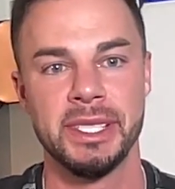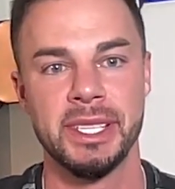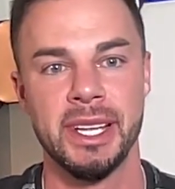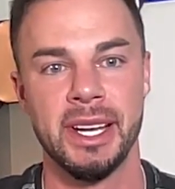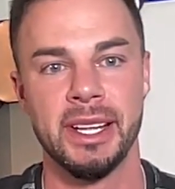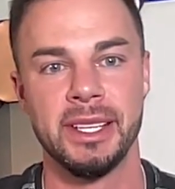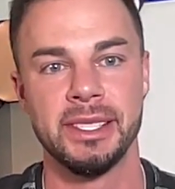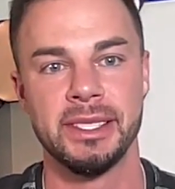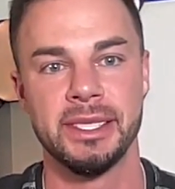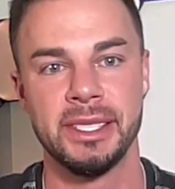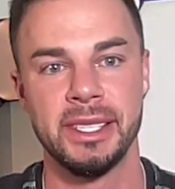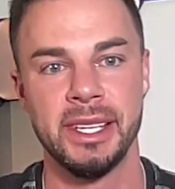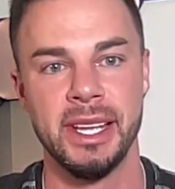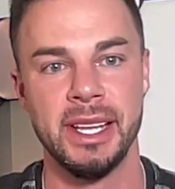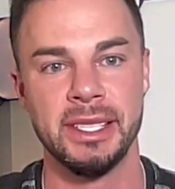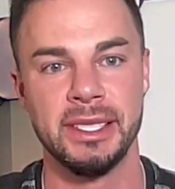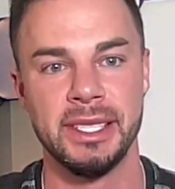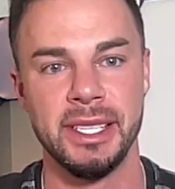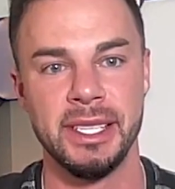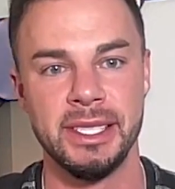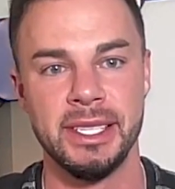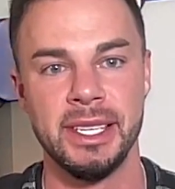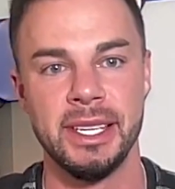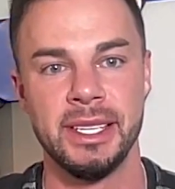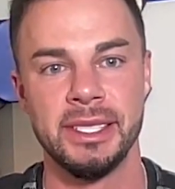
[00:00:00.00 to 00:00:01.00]
and it's
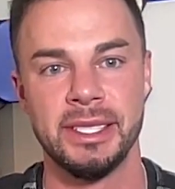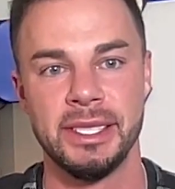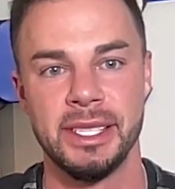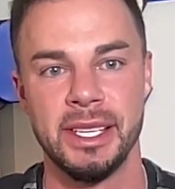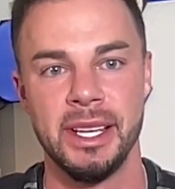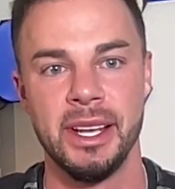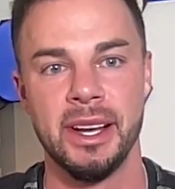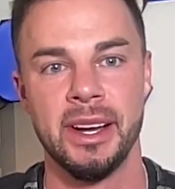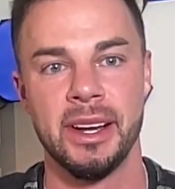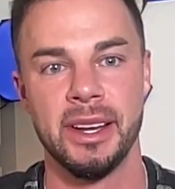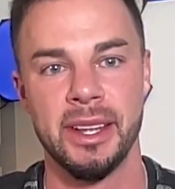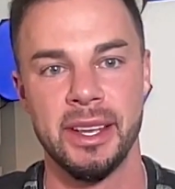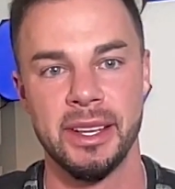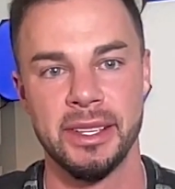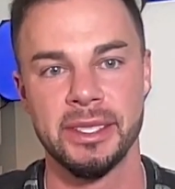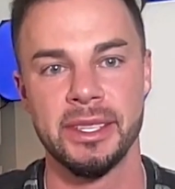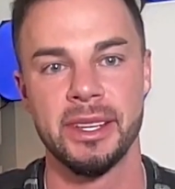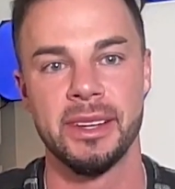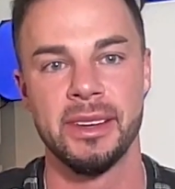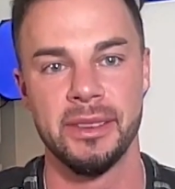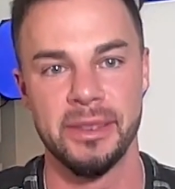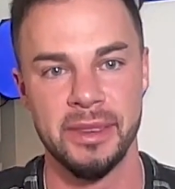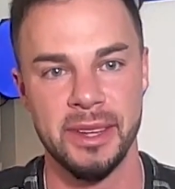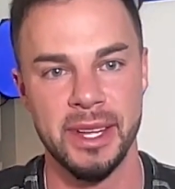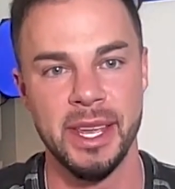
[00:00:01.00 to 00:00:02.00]
easy to see on you.
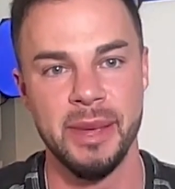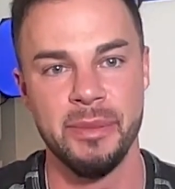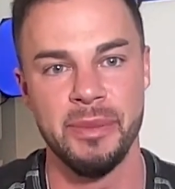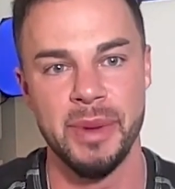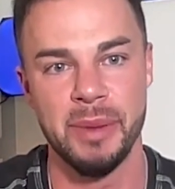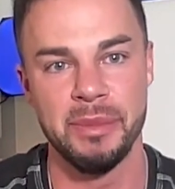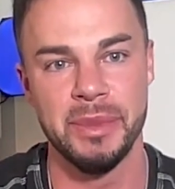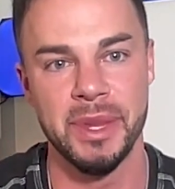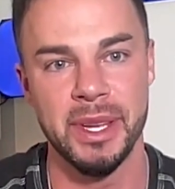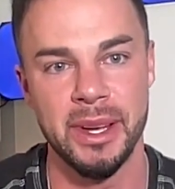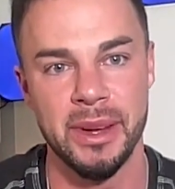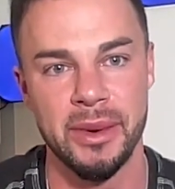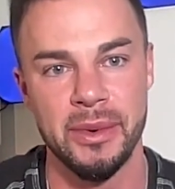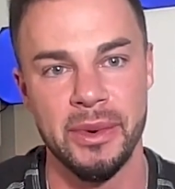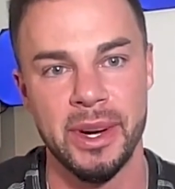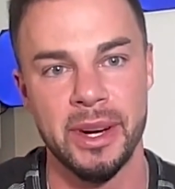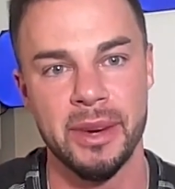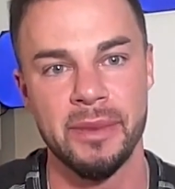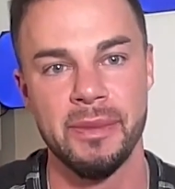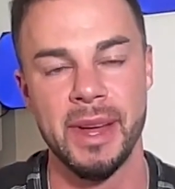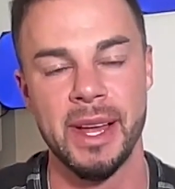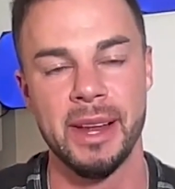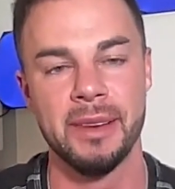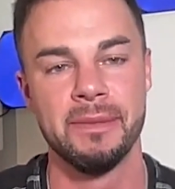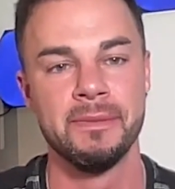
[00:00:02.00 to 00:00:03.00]
So keep up the good work,
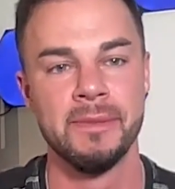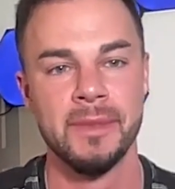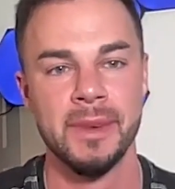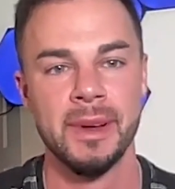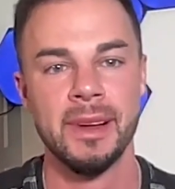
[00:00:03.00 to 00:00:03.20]
man.